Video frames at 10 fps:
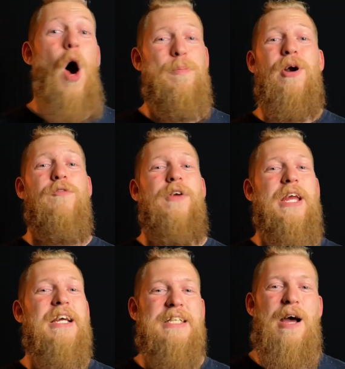A perfect
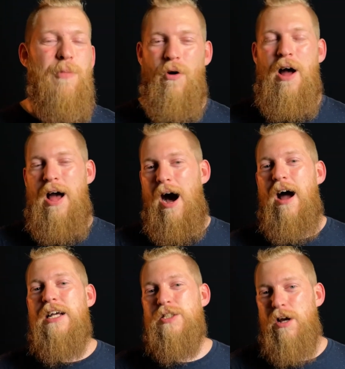example,
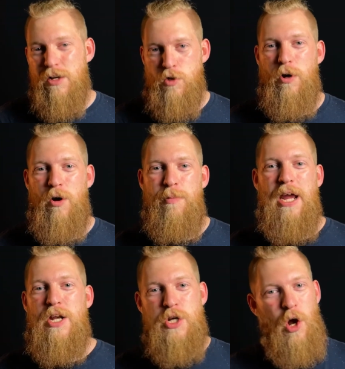I saw a Twitter
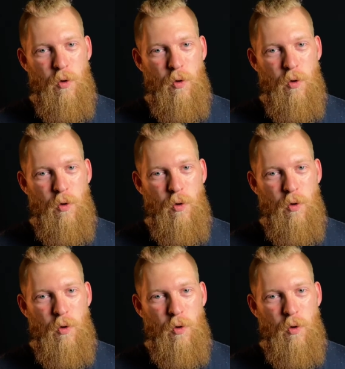page